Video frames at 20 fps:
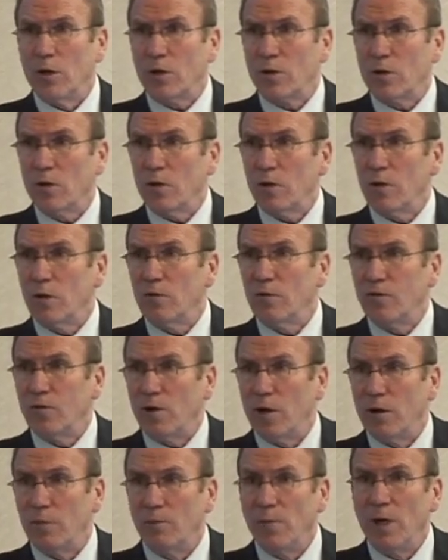occur
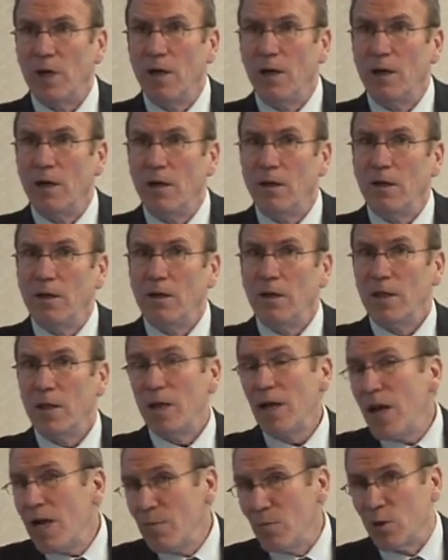from
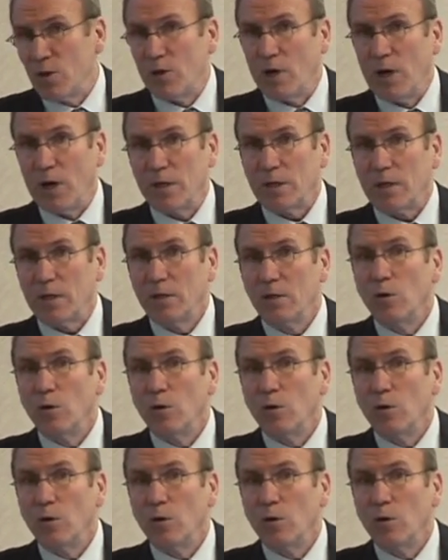the neighbor dog,